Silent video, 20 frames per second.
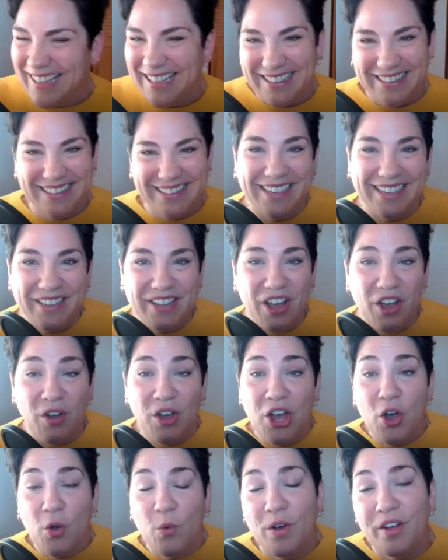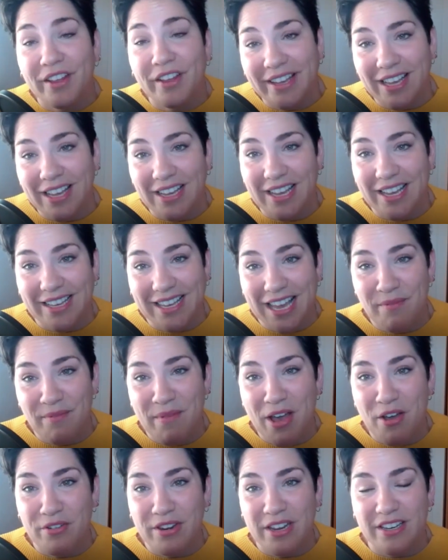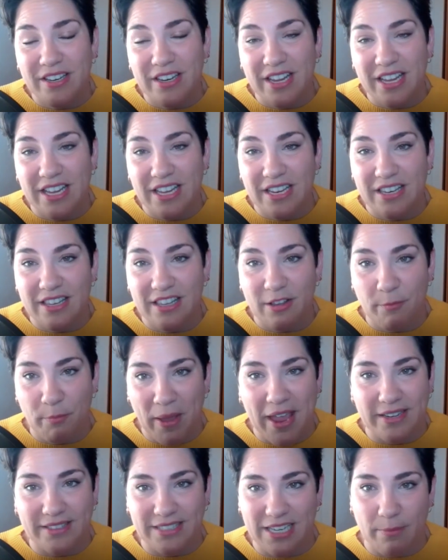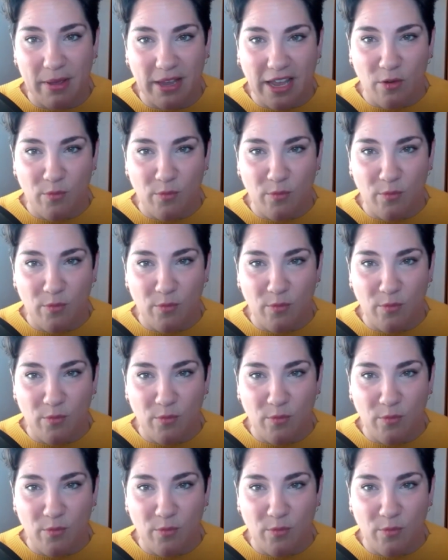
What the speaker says: There you go. Well, it came out in the pandemic.